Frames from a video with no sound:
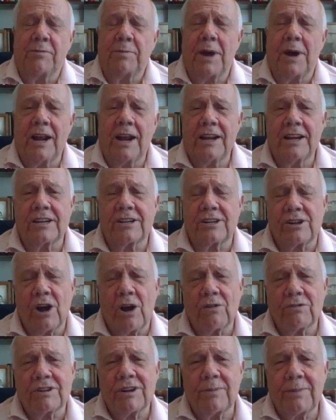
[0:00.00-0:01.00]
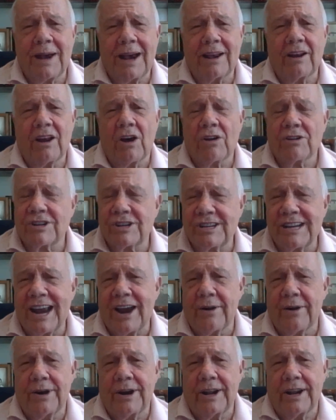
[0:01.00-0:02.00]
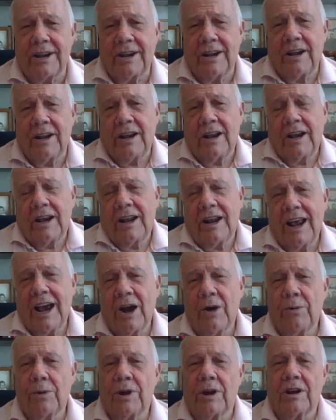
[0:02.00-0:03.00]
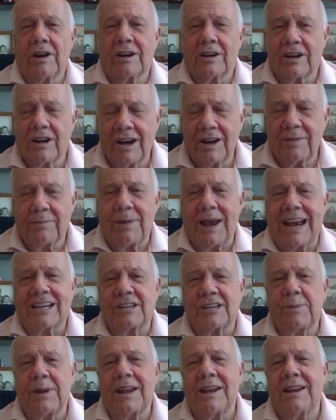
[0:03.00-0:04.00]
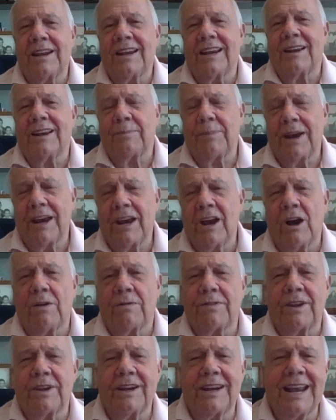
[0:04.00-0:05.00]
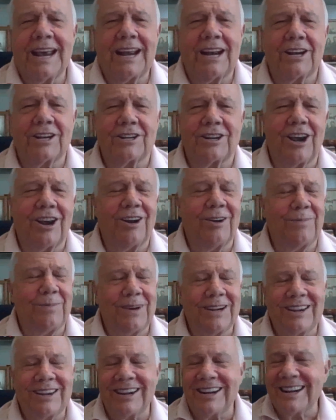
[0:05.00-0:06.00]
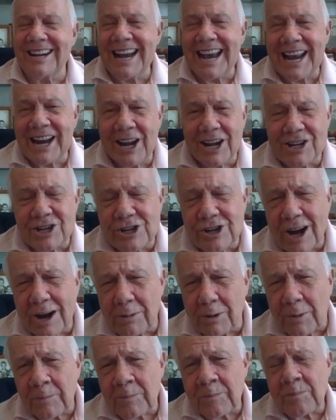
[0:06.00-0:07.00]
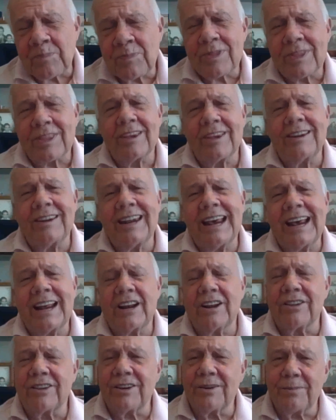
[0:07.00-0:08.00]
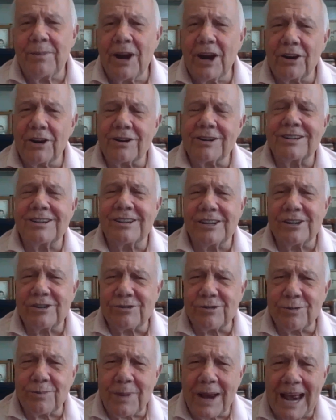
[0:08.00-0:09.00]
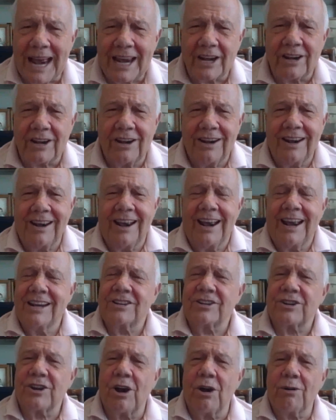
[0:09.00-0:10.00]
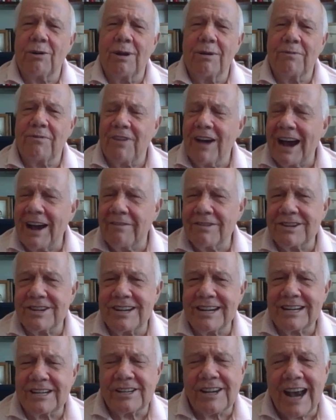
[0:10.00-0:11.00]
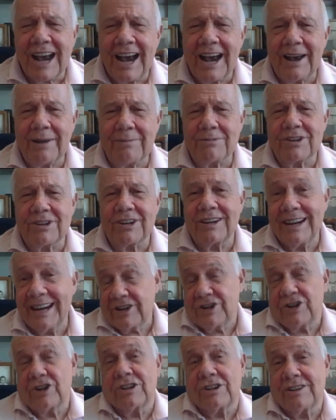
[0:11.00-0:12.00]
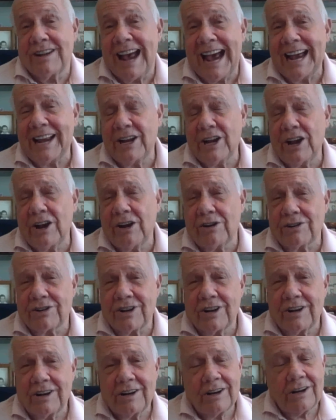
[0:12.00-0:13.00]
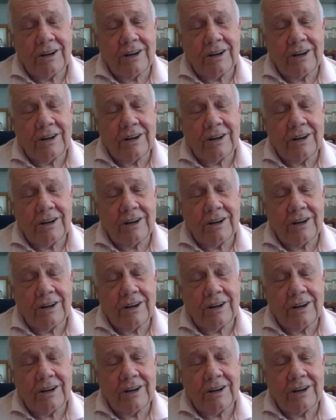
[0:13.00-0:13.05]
everybody has talked about austerity and how we're going to cut back spending and pay off the debt, et cetera, but the debt has doubled. The debt at the American Central Bank has gone up 5 or 6 times in just 9 years.